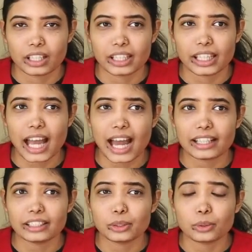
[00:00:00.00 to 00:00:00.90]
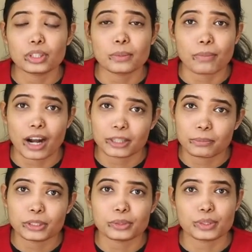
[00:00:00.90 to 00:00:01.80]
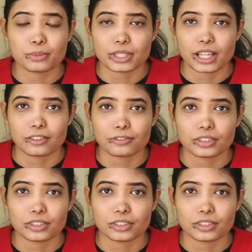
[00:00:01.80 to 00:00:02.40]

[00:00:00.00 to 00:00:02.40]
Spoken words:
He had the whole apartment to himself.